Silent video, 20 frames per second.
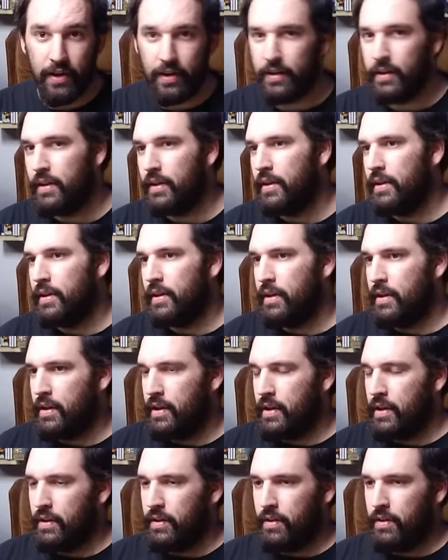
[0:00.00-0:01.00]
great.
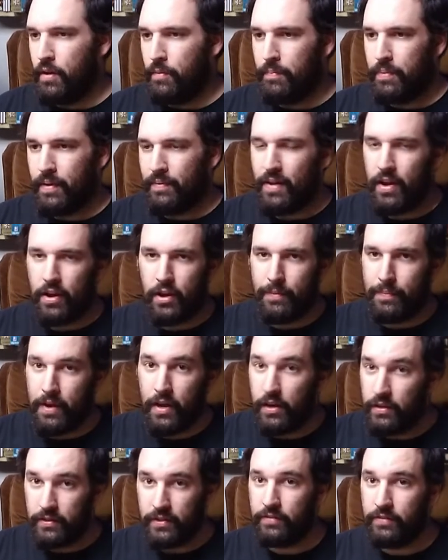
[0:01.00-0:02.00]
But I'm not going to
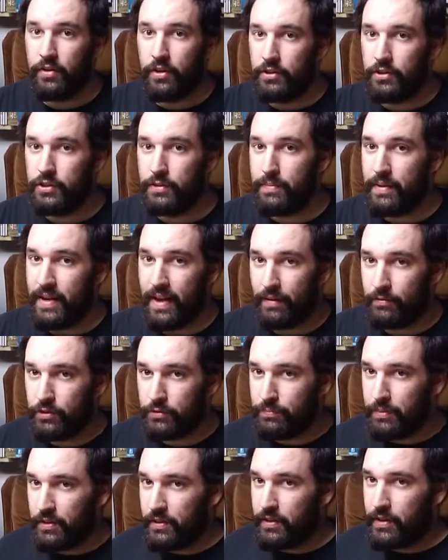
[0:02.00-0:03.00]
be hunting for RGB. I'm
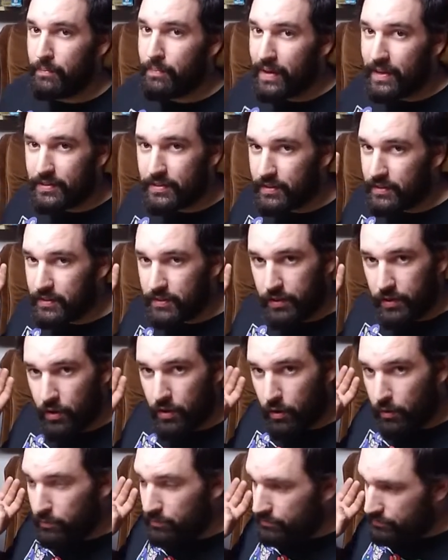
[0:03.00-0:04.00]
just building a basic,
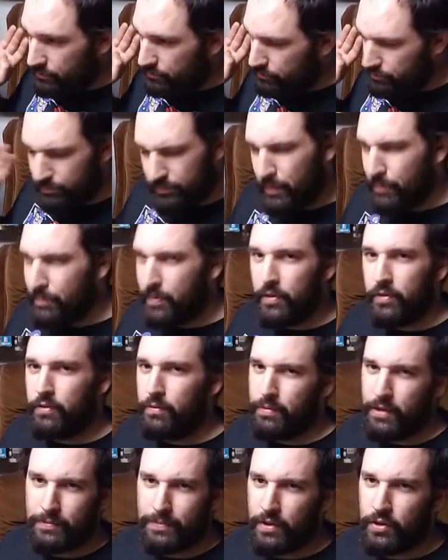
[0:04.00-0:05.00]
computer
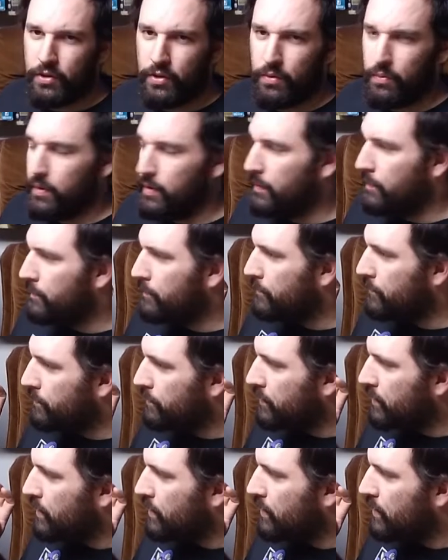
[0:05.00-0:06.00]
to replace my current one.
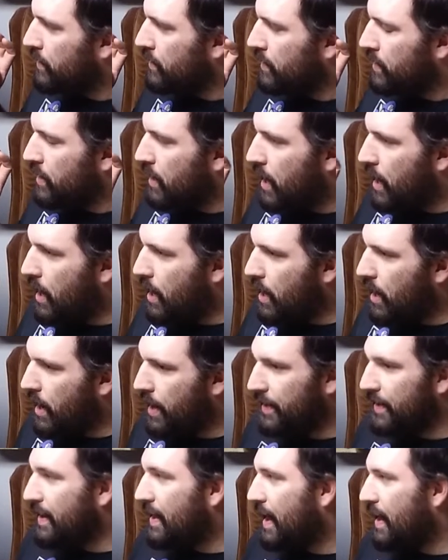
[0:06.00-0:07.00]

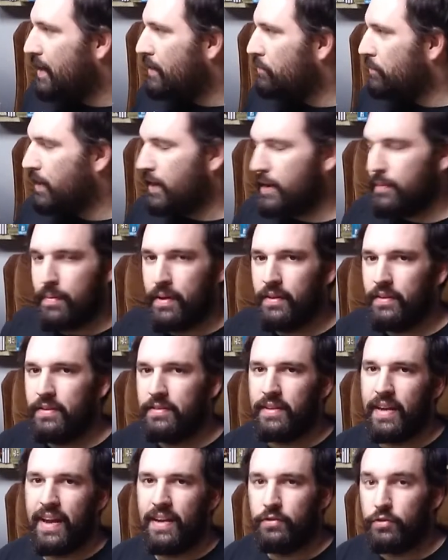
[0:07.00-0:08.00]
And he kind of recommended
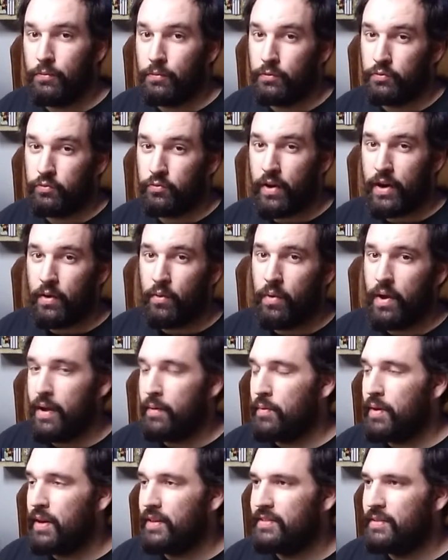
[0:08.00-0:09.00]
this case almost right away.
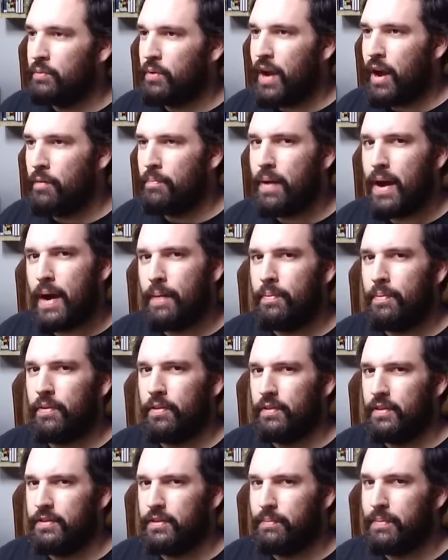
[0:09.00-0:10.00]
And when I said, well, how
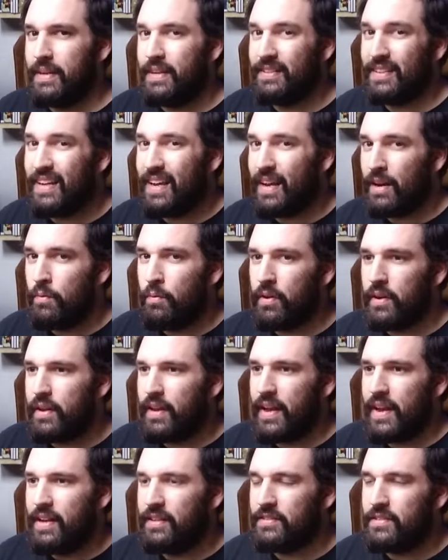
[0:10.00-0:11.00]
popular is it? Because I kind of want
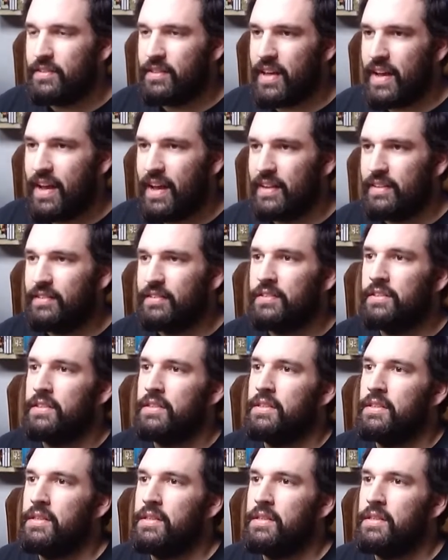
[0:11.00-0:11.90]
a case that,